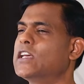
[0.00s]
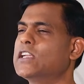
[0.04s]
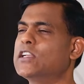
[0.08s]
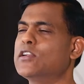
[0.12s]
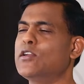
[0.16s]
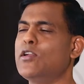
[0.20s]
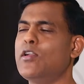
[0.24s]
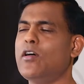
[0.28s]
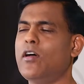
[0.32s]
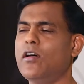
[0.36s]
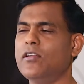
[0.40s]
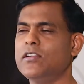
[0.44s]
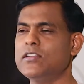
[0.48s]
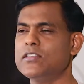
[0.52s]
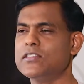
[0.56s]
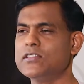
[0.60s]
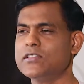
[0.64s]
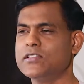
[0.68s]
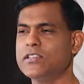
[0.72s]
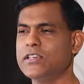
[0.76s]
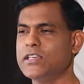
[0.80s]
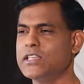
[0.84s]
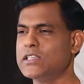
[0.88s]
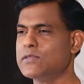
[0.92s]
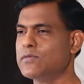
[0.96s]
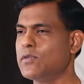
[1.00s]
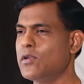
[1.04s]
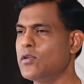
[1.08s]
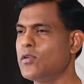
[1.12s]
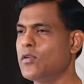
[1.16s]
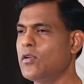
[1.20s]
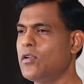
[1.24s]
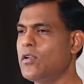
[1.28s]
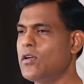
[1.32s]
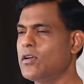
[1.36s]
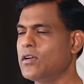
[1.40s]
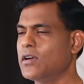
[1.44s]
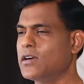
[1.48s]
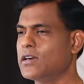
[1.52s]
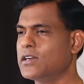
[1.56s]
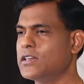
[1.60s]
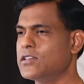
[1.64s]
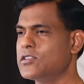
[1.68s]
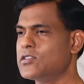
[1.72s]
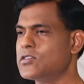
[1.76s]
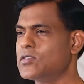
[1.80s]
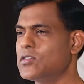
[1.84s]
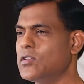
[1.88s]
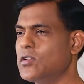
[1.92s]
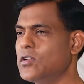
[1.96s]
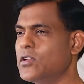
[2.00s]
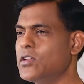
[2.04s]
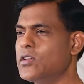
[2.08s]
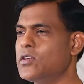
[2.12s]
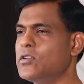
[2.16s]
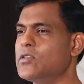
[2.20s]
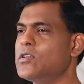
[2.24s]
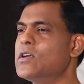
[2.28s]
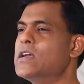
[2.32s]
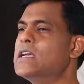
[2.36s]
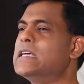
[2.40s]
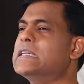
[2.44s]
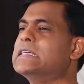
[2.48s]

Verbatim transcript: that lawless deeds will no longer control you.